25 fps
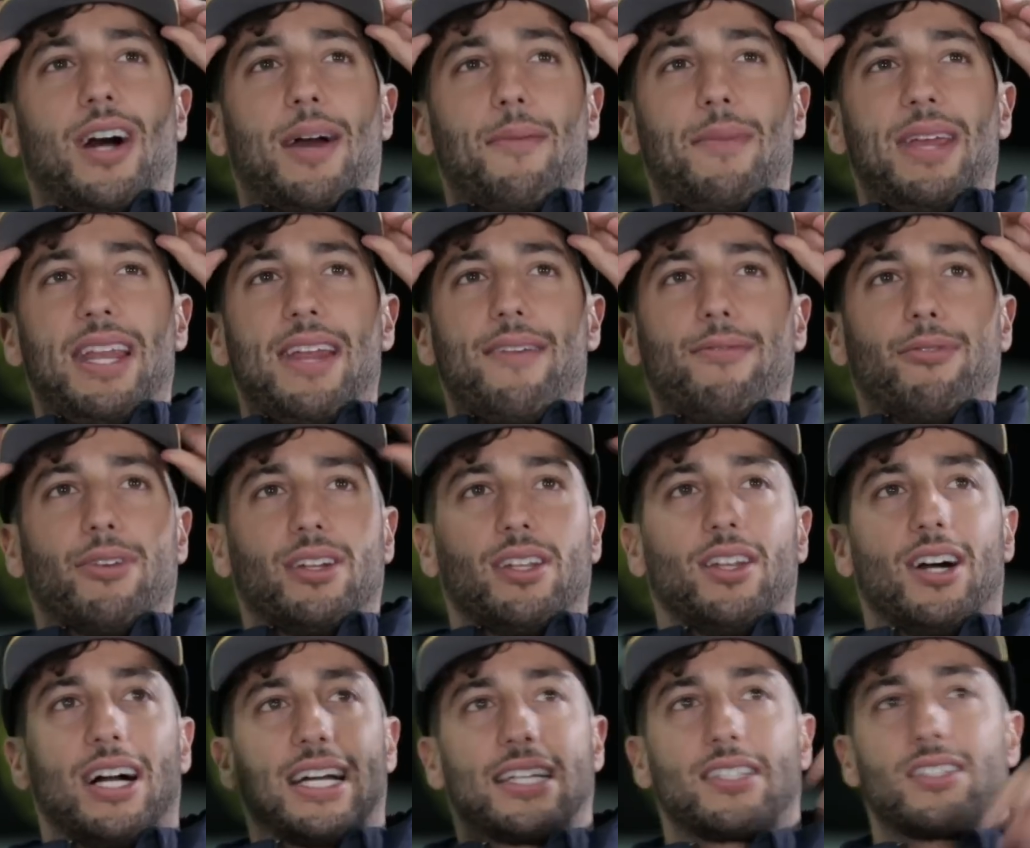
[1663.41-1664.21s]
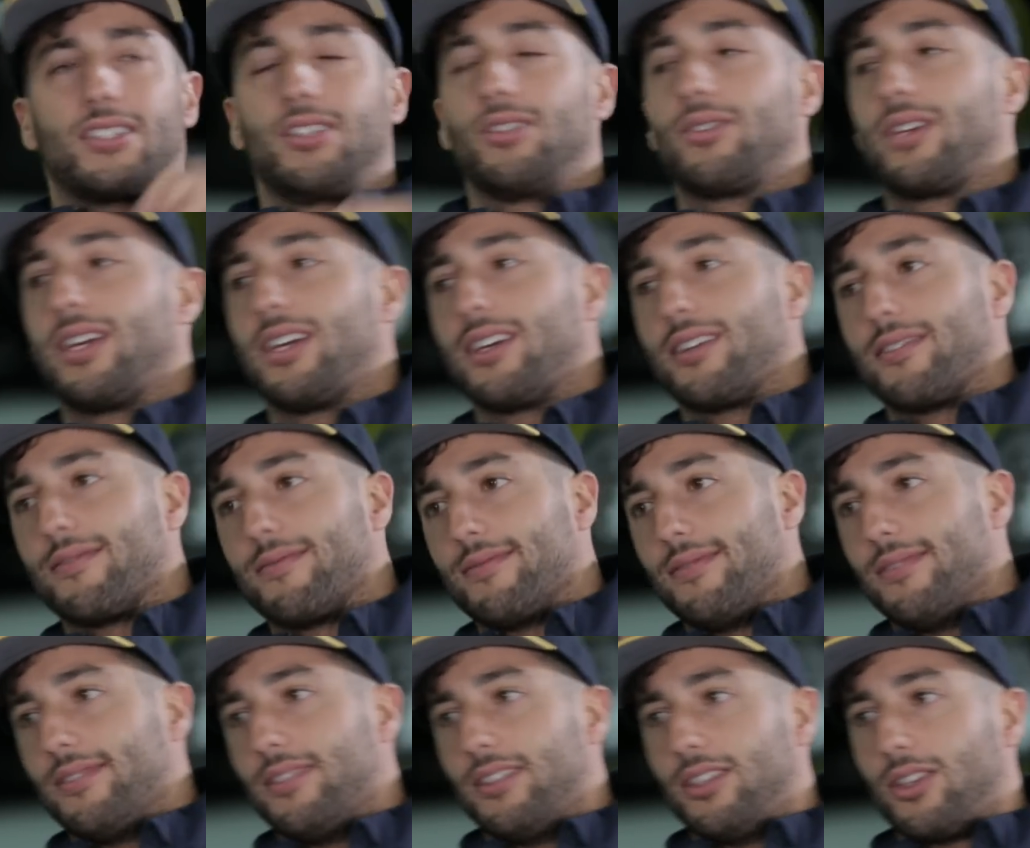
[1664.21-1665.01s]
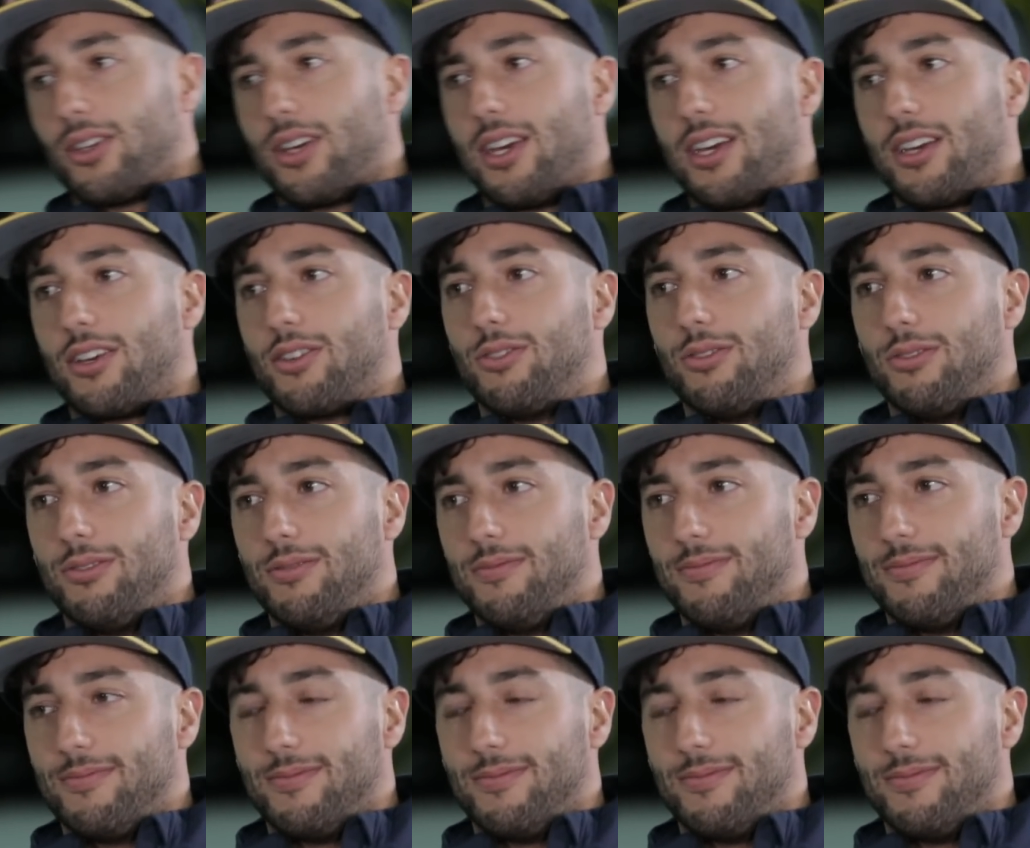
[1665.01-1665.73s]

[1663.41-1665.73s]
I mean, everyone likes looking cool,